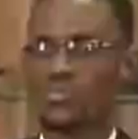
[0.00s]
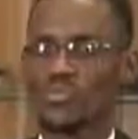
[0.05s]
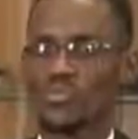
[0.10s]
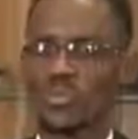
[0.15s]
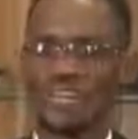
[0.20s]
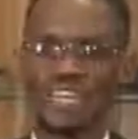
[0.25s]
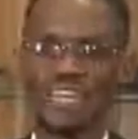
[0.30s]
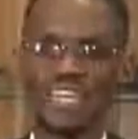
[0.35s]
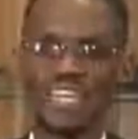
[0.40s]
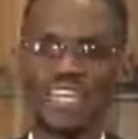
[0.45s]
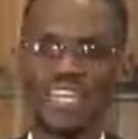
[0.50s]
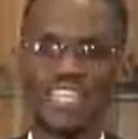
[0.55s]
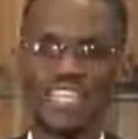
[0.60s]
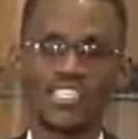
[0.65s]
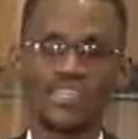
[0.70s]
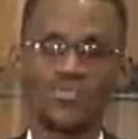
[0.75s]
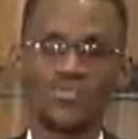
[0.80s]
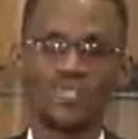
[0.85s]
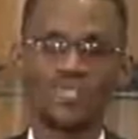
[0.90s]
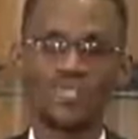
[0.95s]
we'll be back again
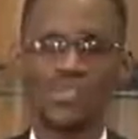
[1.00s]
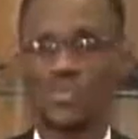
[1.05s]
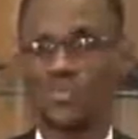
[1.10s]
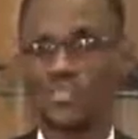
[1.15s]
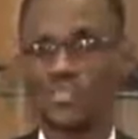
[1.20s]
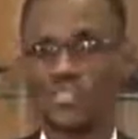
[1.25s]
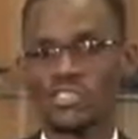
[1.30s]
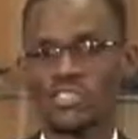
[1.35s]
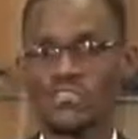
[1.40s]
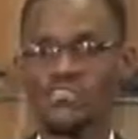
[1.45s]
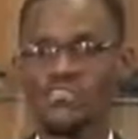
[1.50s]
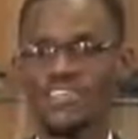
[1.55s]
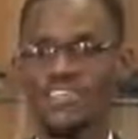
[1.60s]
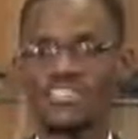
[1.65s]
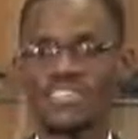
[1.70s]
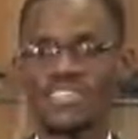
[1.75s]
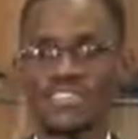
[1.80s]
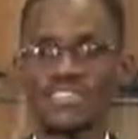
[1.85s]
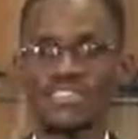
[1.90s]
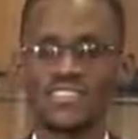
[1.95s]
next week talking about
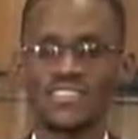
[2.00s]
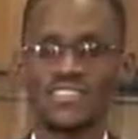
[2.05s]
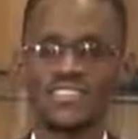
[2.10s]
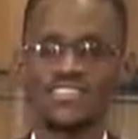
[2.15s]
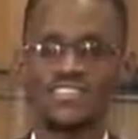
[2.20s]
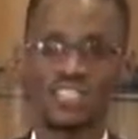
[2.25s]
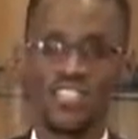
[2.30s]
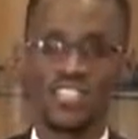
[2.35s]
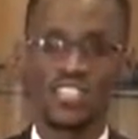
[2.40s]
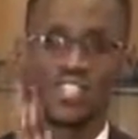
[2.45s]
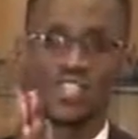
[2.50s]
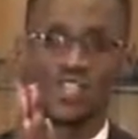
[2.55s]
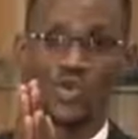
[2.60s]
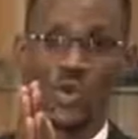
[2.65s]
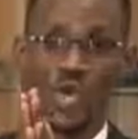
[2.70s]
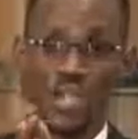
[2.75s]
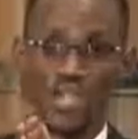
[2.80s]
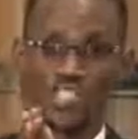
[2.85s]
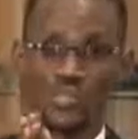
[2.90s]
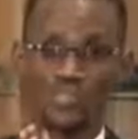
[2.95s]
different things that affect
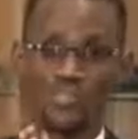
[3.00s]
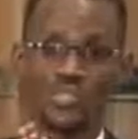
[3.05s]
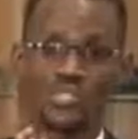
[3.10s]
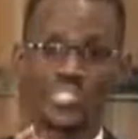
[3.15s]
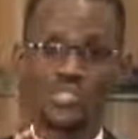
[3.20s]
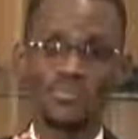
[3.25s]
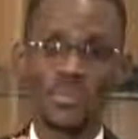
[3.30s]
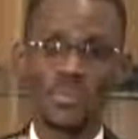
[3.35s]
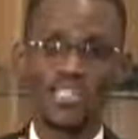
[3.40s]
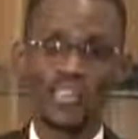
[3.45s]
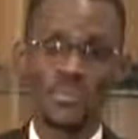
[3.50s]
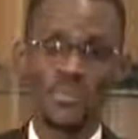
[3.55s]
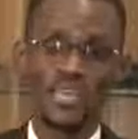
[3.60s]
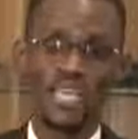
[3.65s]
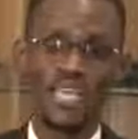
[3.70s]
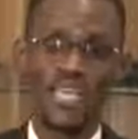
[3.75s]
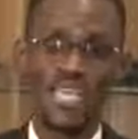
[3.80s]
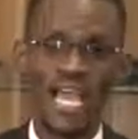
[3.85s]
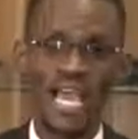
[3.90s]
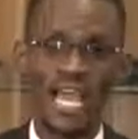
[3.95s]
you as a business person
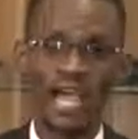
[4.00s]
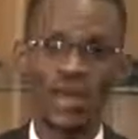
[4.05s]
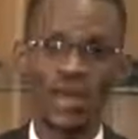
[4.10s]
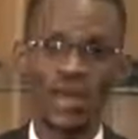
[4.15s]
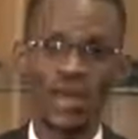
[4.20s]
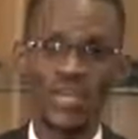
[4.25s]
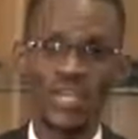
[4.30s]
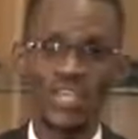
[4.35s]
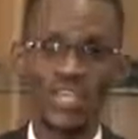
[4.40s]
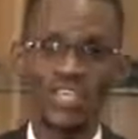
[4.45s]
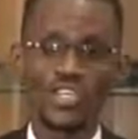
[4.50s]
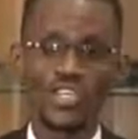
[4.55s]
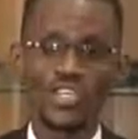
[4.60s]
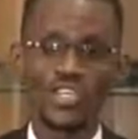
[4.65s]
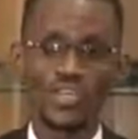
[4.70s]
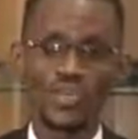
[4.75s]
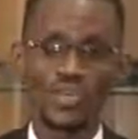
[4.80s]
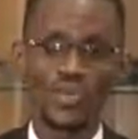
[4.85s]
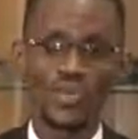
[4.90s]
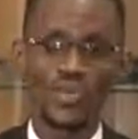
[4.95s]
and how
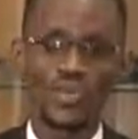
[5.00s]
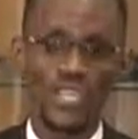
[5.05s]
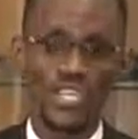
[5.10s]
you